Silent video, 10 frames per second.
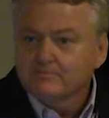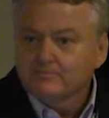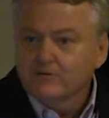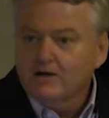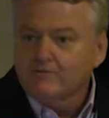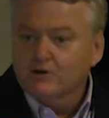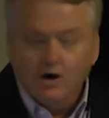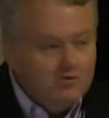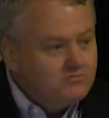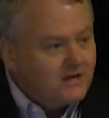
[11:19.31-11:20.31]
We have a
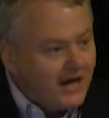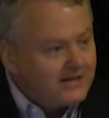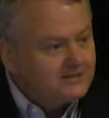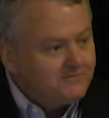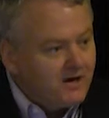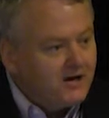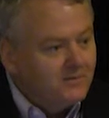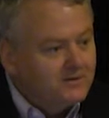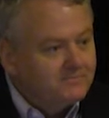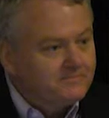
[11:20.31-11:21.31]
low tax environment.